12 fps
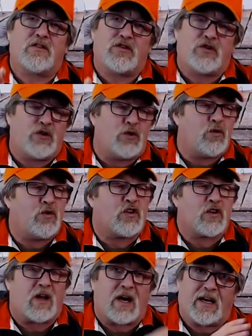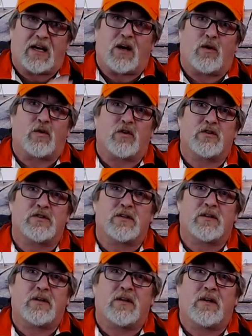tune your line counters
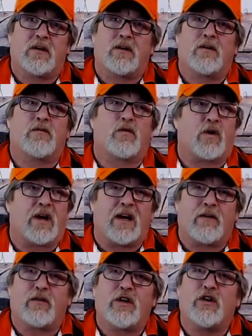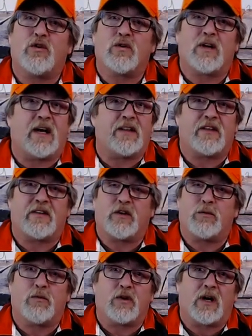for every new line that
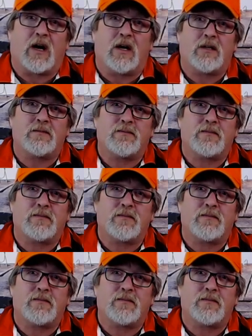you put on.